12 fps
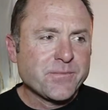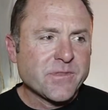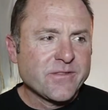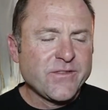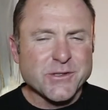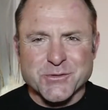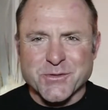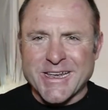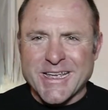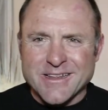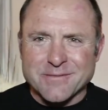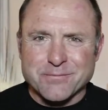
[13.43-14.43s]
filtering
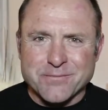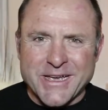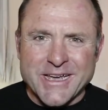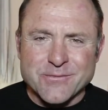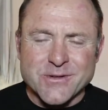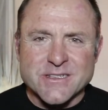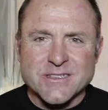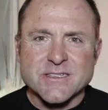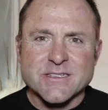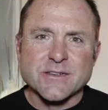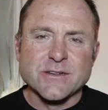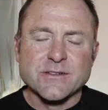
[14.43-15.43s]
out bad ones.
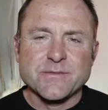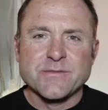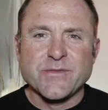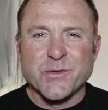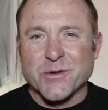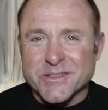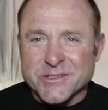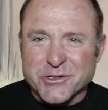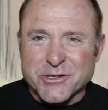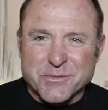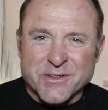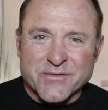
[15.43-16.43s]
So if you wanted to
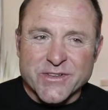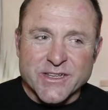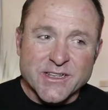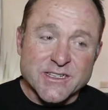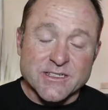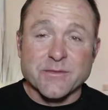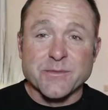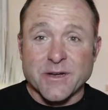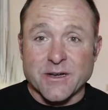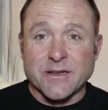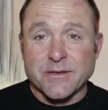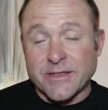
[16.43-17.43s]
hurt my feelings,
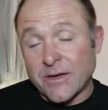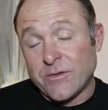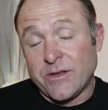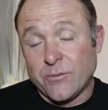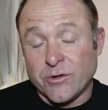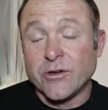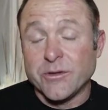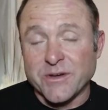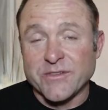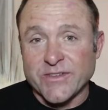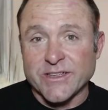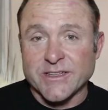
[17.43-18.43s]
you would hurt
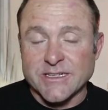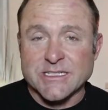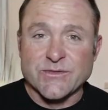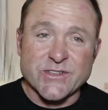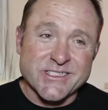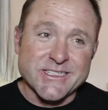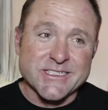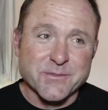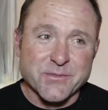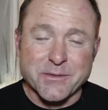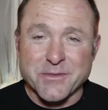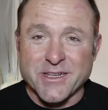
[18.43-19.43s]
my feelings if you said
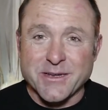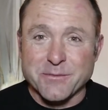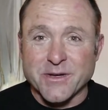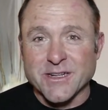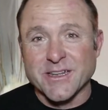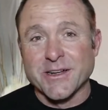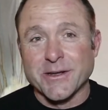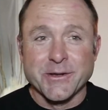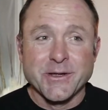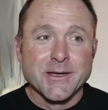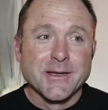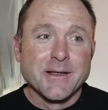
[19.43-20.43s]
something mean. But,
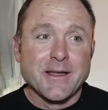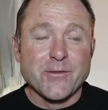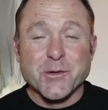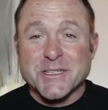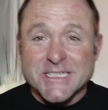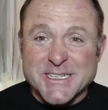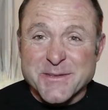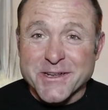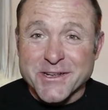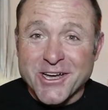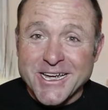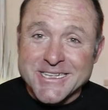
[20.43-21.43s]
if you want to say something
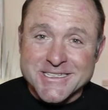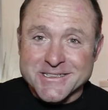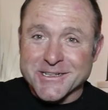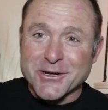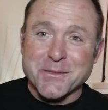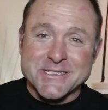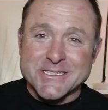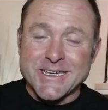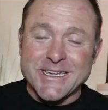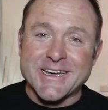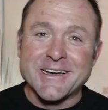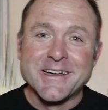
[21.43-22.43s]
nice, the comments are
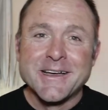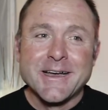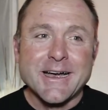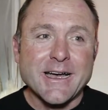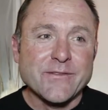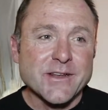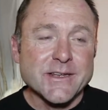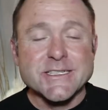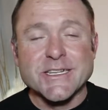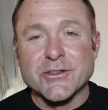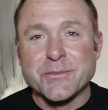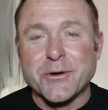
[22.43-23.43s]
here. If you're
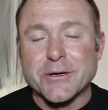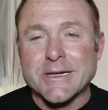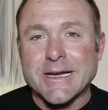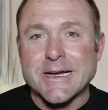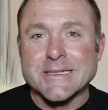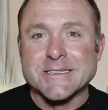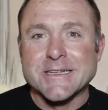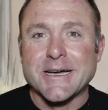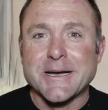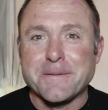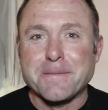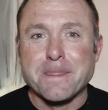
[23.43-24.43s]
listening on the
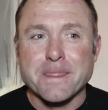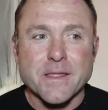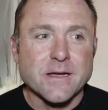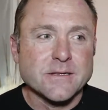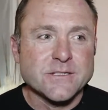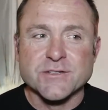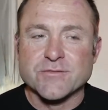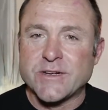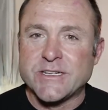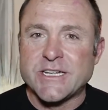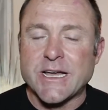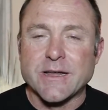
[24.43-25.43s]
podcast, just
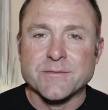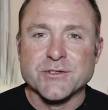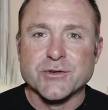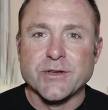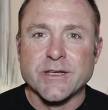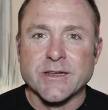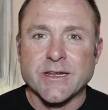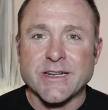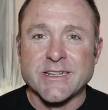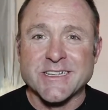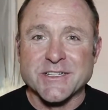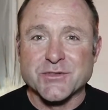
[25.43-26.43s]
reach out. I'm sure you can get
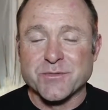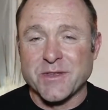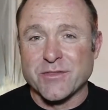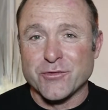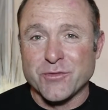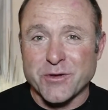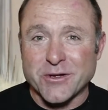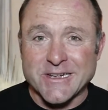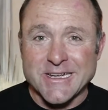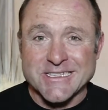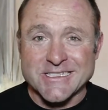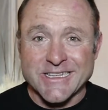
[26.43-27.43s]
in touch with me through the
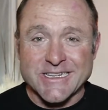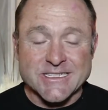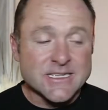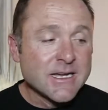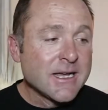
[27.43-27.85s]
podcast links.